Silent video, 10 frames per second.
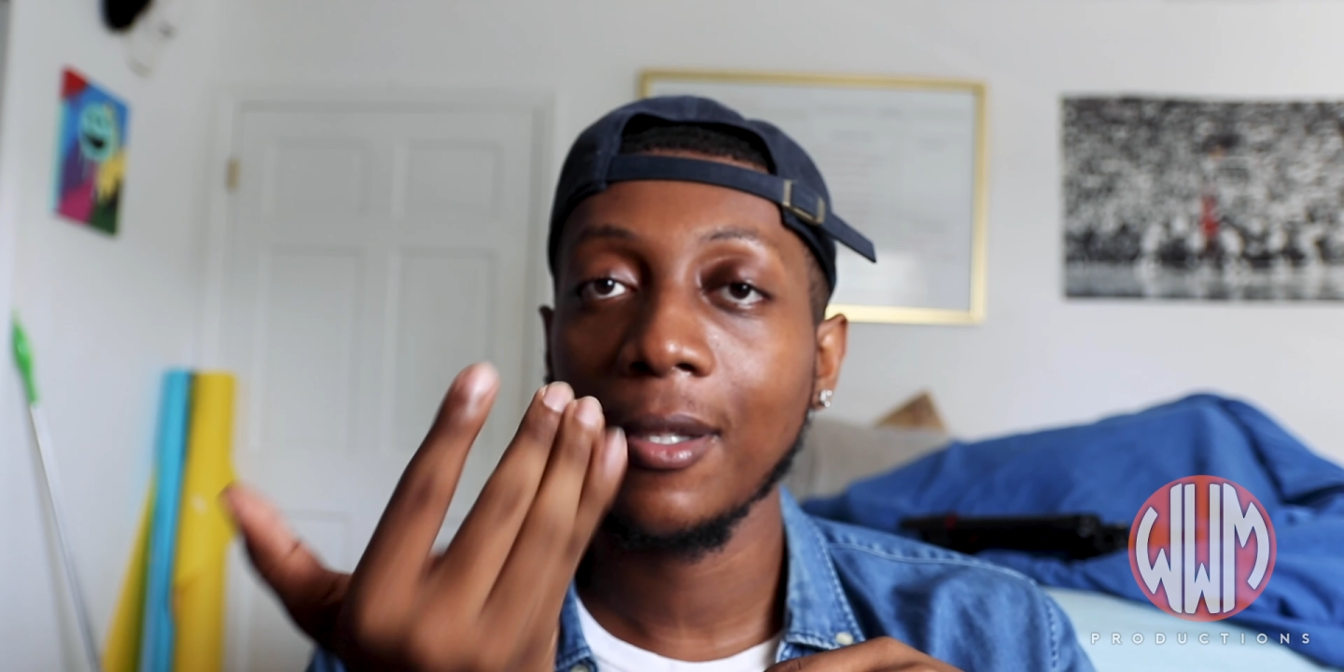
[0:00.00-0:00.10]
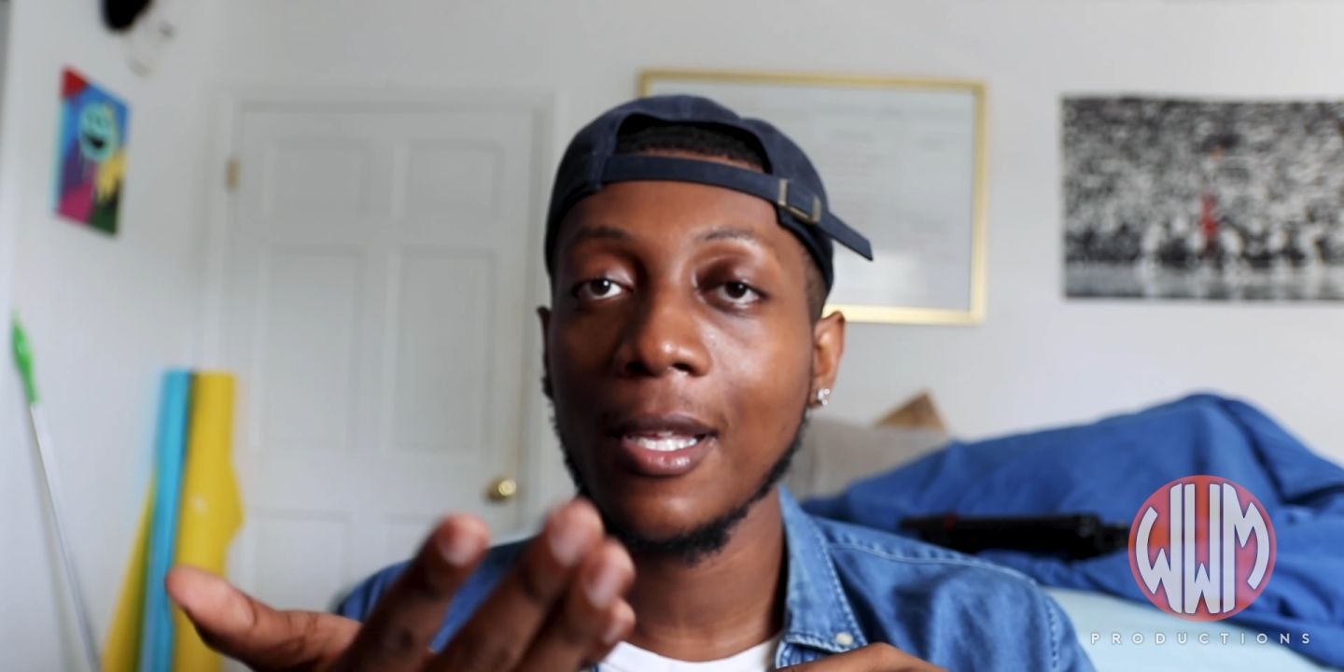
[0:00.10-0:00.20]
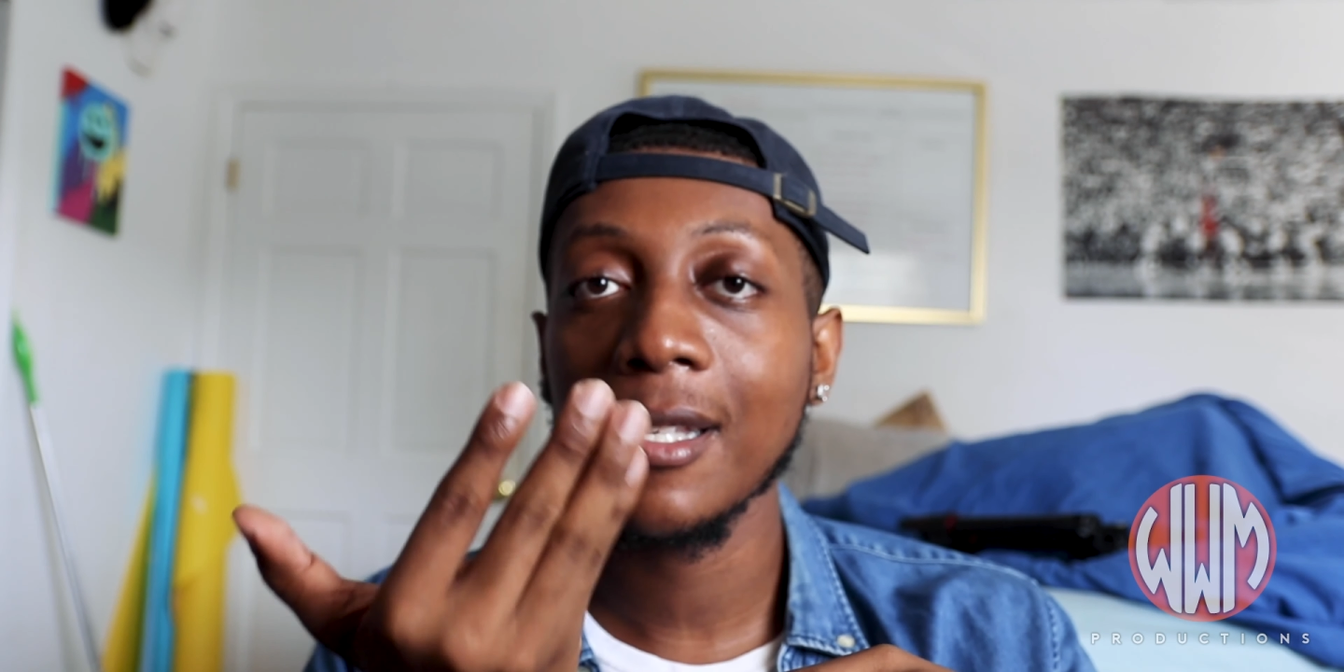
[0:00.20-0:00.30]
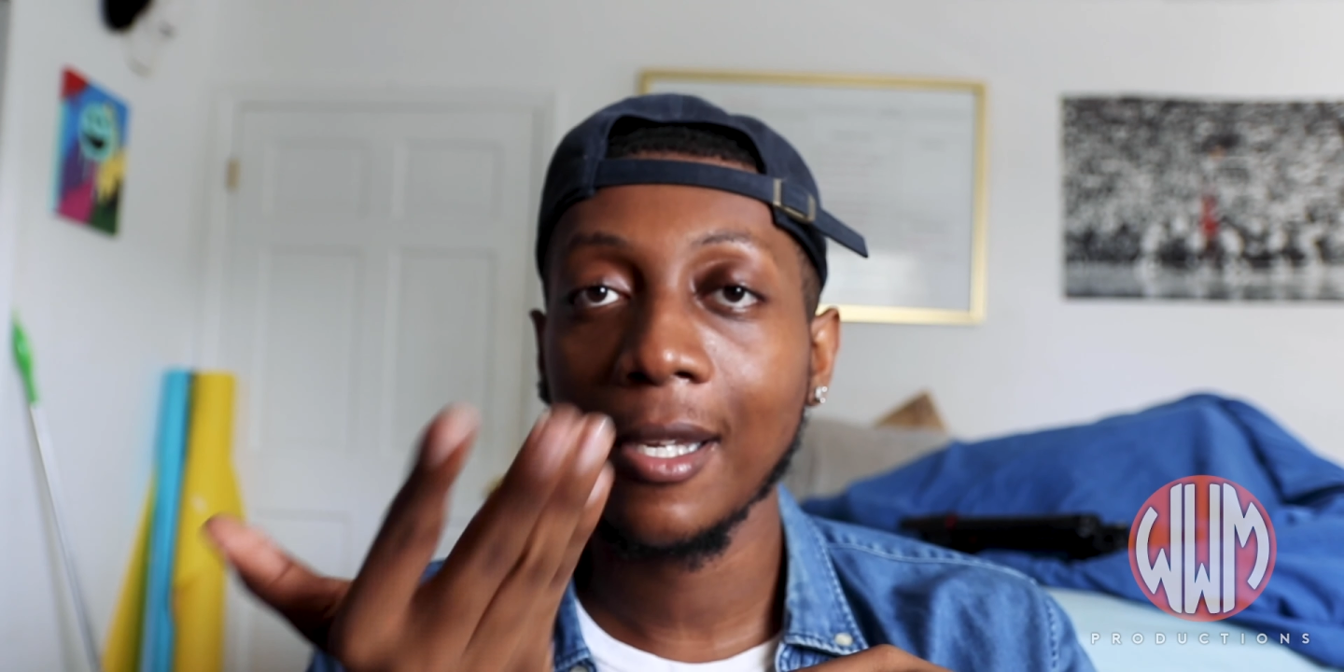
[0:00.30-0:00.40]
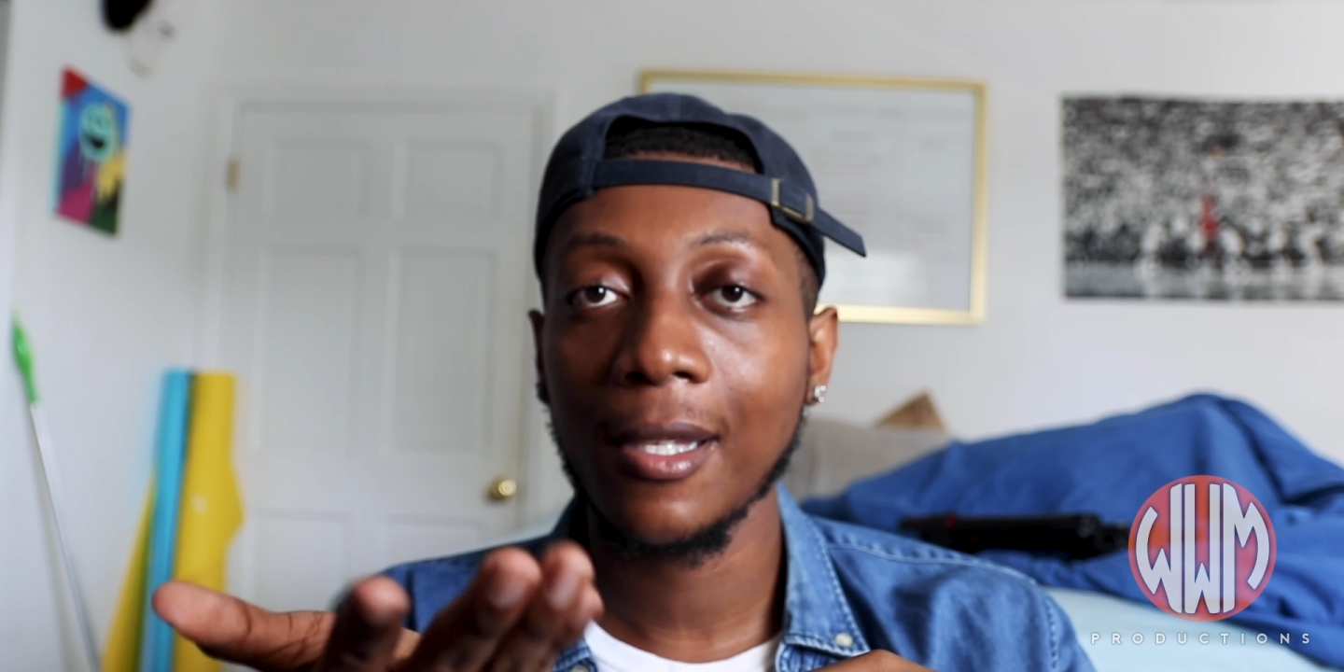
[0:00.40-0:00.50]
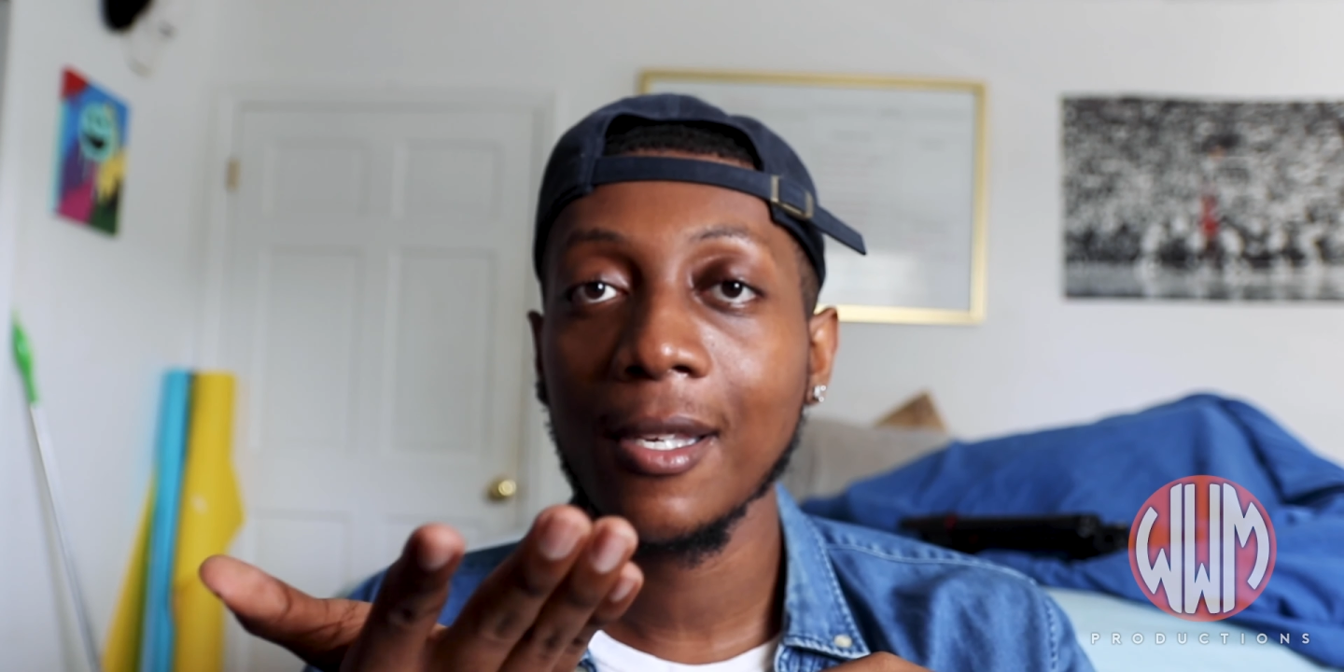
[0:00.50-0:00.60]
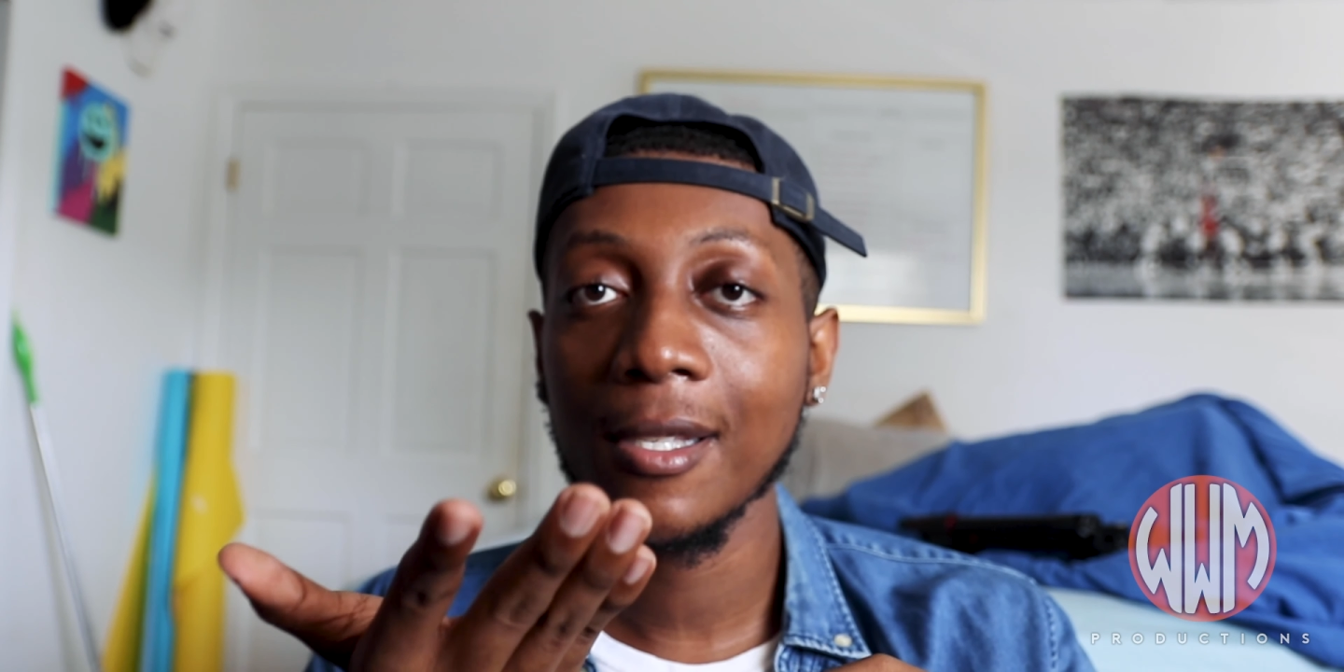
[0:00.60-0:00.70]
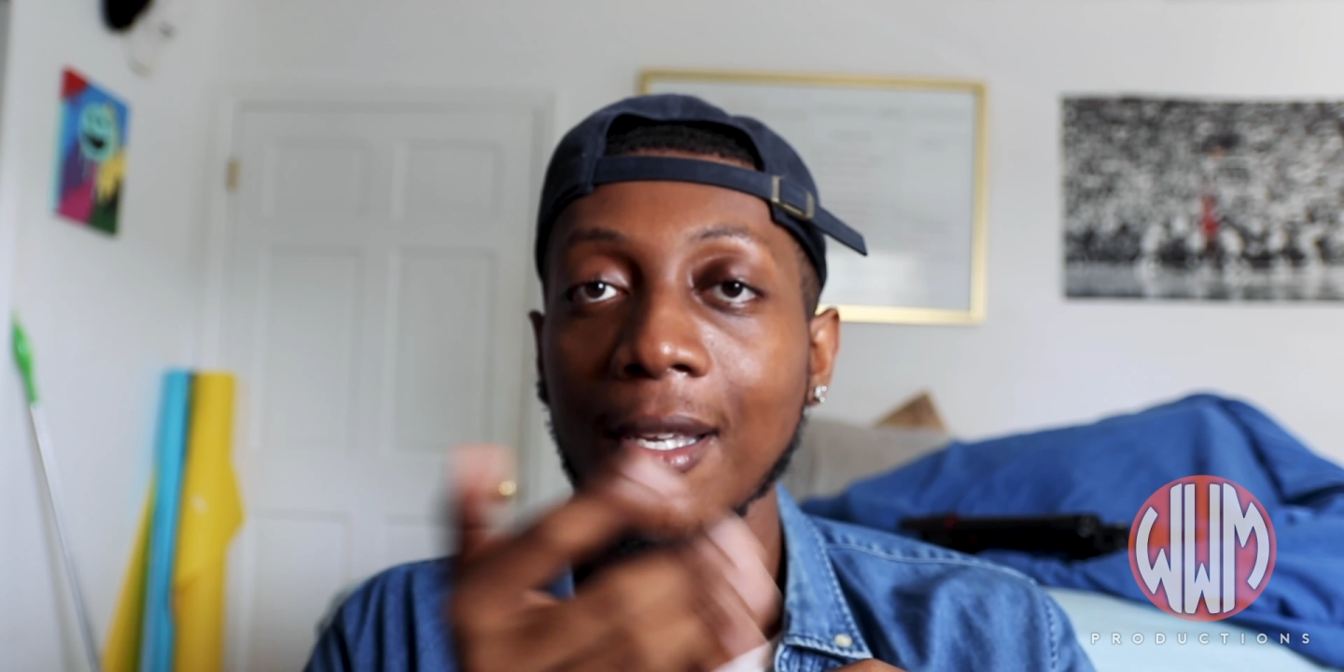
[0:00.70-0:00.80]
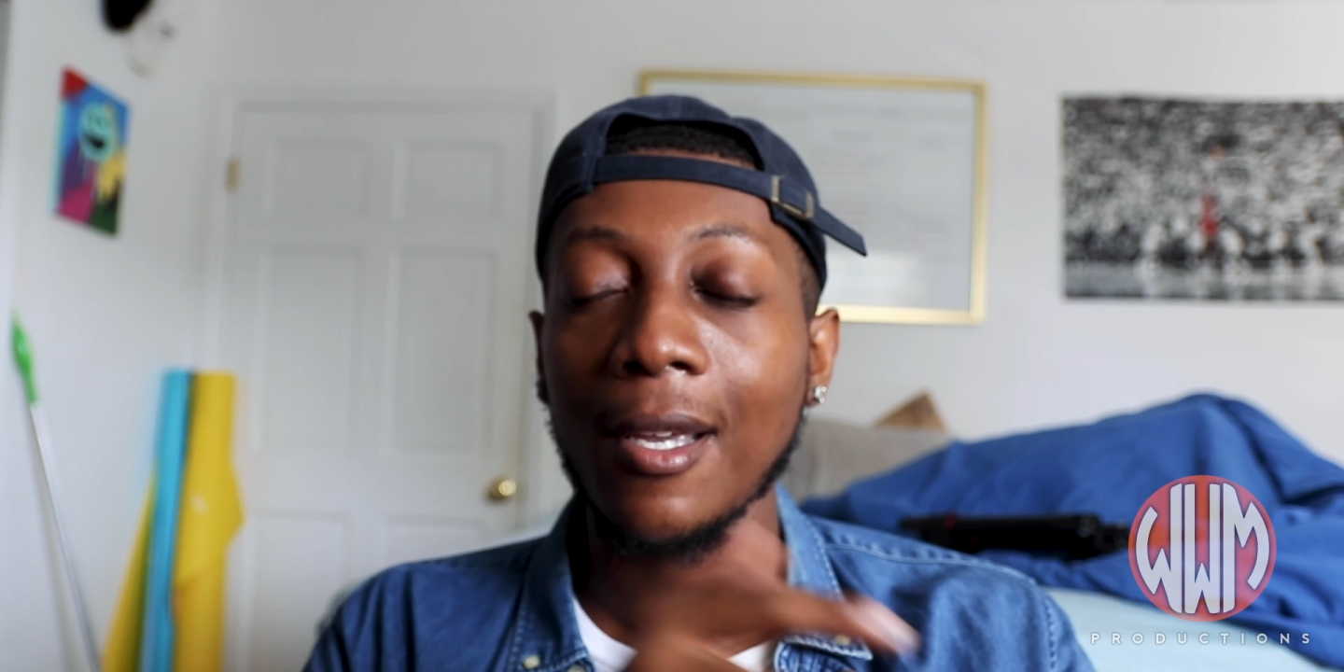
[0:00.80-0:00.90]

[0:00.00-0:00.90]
things like this,